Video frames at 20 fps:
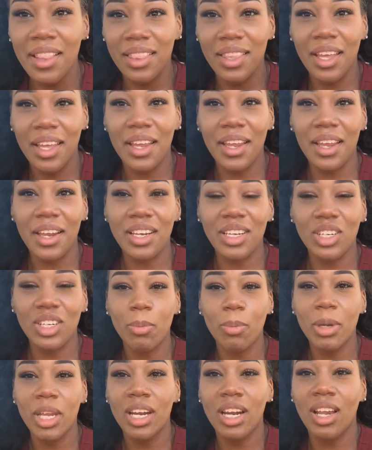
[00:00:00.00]
then
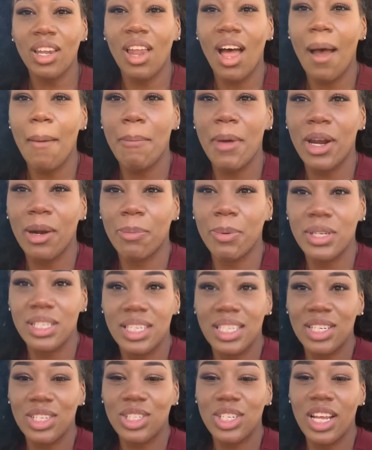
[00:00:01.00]
be in a lot better
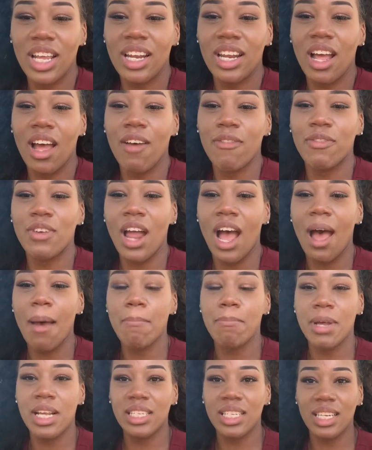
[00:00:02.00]
position of not
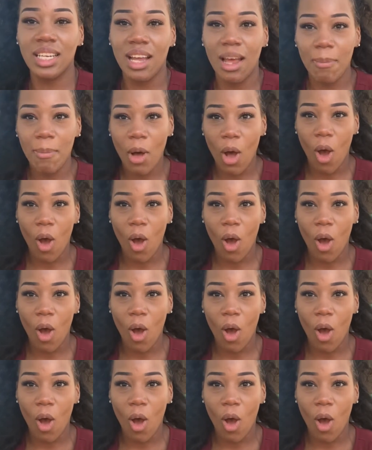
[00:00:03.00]
messing up